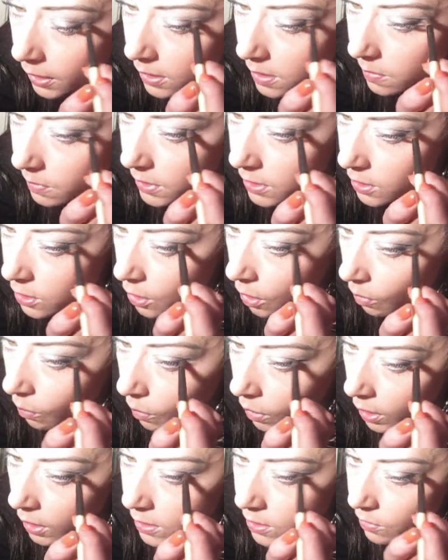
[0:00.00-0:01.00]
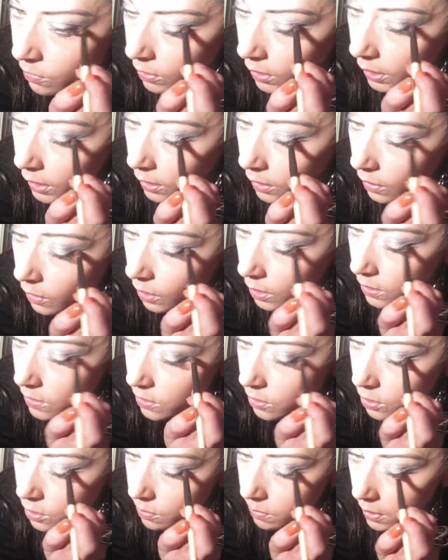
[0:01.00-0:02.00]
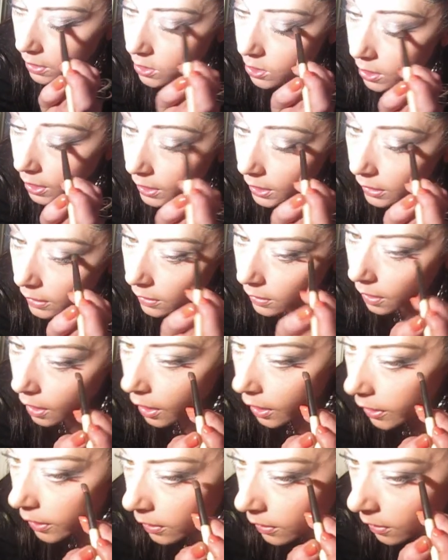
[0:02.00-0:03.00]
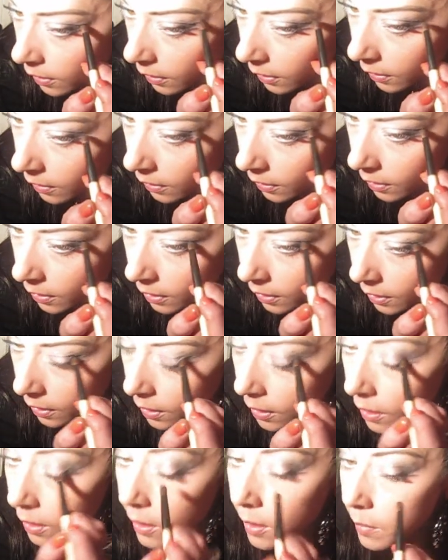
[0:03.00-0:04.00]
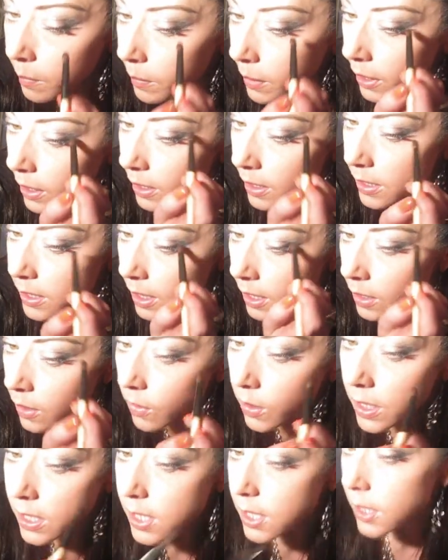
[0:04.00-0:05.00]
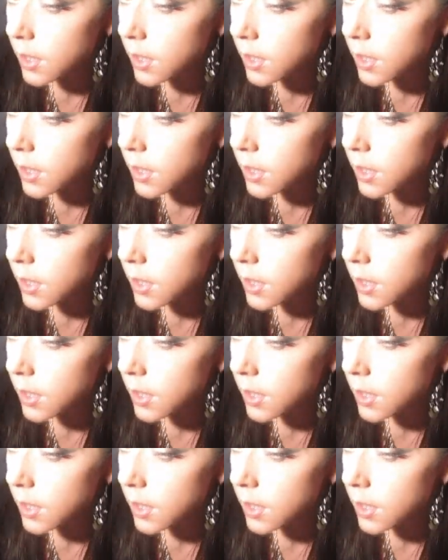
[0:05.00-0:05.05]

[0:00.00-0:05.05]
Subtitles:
because we don't want it to really look too much like a line. Because I noticed